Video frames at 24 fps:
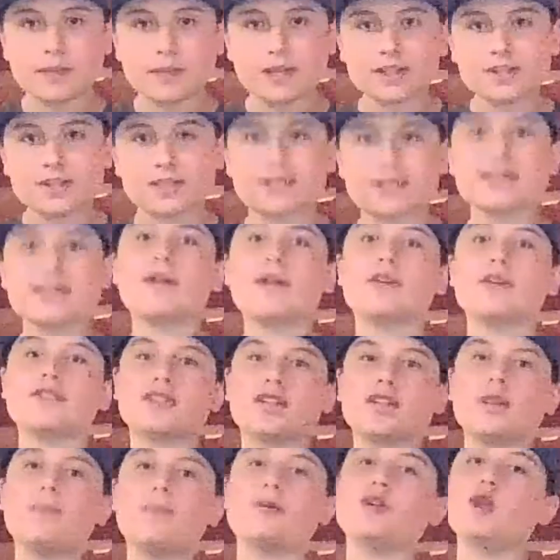minutes because that looks
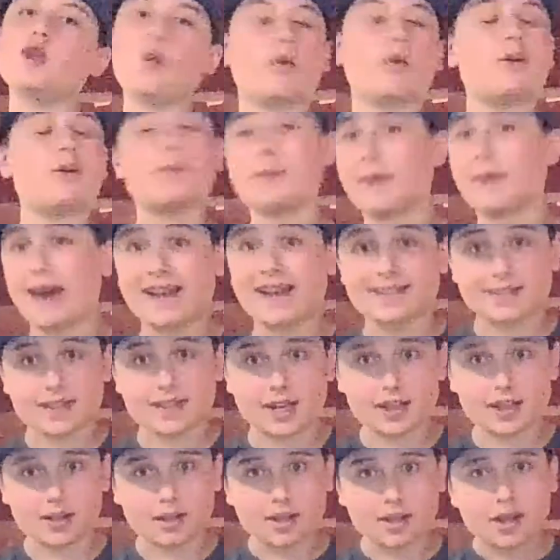good, but you don't want to be past
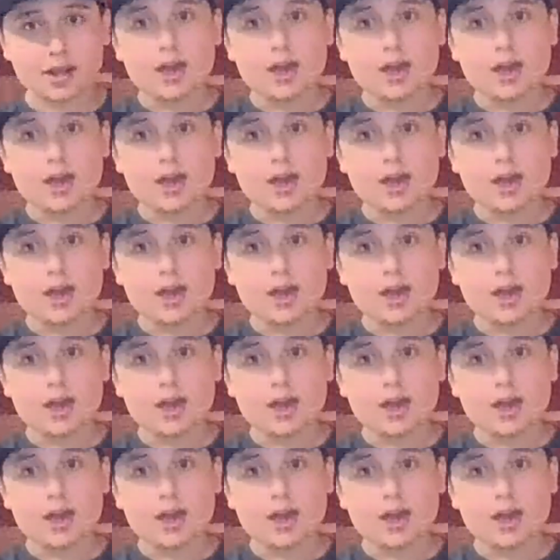that.